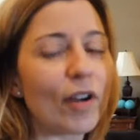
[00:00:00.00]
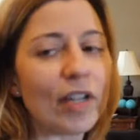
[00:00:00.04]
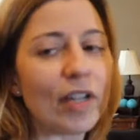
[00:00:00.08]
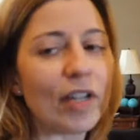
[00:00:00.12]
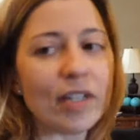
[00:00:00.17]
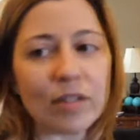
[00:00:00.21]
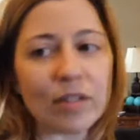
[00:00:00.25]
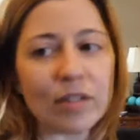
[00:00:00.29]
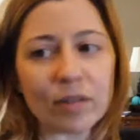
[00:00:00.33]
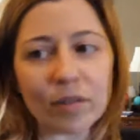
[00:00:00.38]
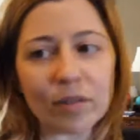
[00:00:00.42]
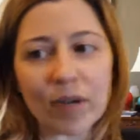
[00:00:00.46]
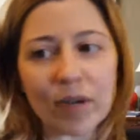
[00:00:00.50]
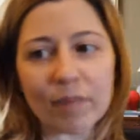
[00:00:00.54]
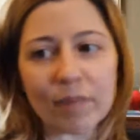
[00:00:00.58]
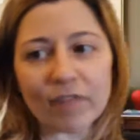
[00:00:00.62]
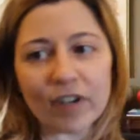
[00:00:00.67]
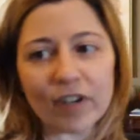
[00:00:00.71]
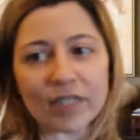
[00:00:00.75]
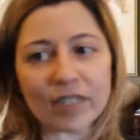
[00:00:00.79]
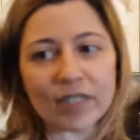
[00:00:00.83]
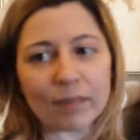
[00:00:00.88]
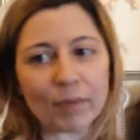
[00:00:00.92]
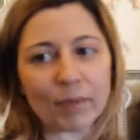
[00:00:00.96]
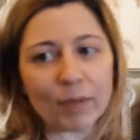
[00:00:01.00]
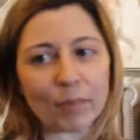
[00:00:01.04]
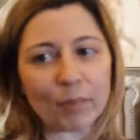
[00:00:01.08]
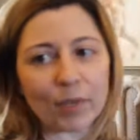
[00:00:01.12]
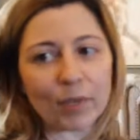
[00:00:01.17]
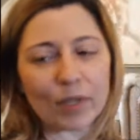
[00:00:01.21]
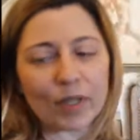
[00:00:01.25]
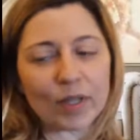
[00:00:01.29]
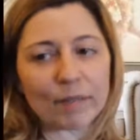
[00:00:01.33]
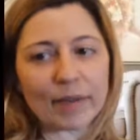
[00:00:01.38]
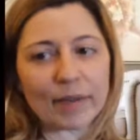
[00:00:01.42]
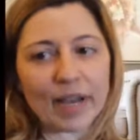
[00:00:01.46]
Instagram friends. I'm going to
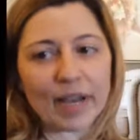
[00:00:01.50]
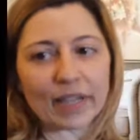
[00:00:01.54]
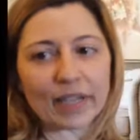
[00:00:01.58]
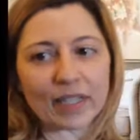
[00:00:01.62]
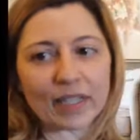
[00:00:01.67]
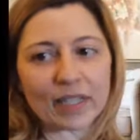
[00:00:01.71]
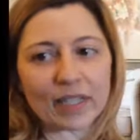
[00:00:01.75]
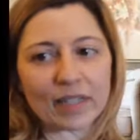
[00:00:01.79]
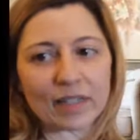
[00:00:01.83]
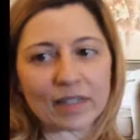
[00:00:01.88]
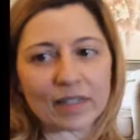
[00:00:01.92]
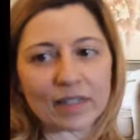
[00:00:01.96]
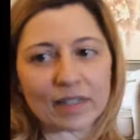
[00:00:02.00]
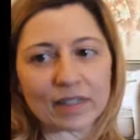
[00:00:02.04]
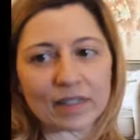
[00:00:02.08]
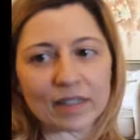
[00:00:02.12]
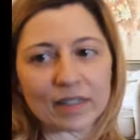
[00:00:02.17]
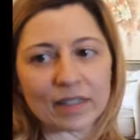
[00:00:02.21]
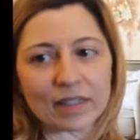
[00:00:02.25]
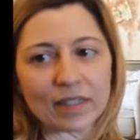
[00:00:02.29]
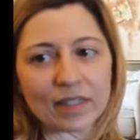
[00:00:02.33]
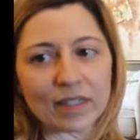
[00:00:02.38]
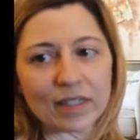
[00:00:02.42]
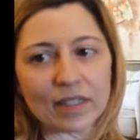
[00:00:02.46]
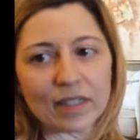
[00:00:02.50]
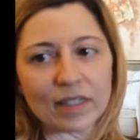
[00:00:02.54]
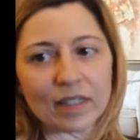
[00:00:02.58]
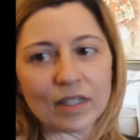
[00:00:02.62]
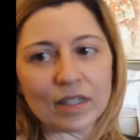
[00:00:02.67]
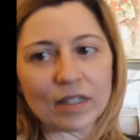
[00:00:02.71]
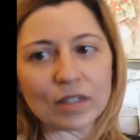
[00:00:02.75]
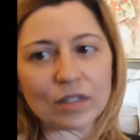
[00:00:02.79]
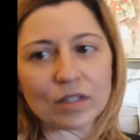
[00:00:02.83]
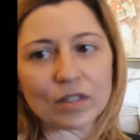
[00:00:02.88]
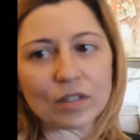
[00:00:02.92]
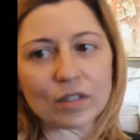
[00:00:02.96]
pull it back here
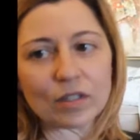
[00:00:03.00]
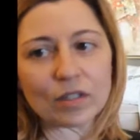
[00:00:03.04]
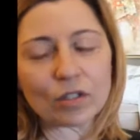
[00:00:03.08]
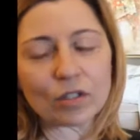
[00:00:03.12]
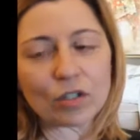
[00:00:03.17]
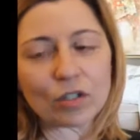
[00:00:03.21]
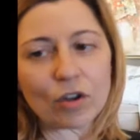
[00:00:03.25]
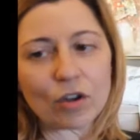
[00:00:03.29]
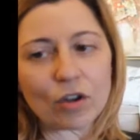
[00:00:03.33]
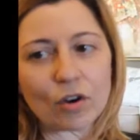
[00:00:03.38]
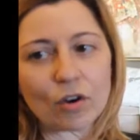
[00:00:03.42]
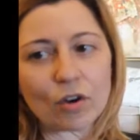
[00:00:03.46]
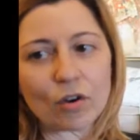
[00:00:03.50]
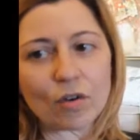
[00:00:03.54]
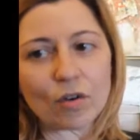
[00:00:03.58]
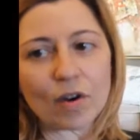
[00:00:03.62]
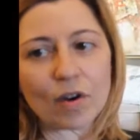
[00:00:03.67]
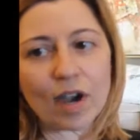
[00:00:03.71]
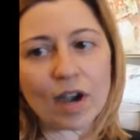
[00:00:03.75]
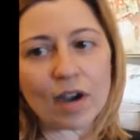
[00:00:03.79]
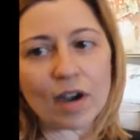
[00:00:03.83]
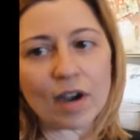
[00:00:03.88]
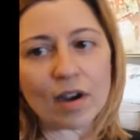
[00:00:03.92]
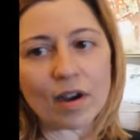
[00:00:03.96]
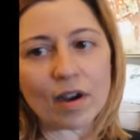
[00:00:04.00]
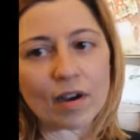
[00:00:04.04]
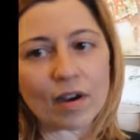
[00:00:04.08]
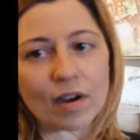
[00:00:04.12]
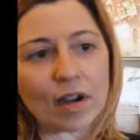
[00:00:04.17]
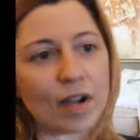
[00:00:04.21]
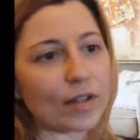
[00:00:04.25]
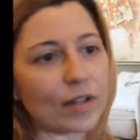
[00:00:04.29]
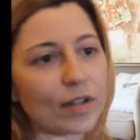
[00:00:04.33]
to show our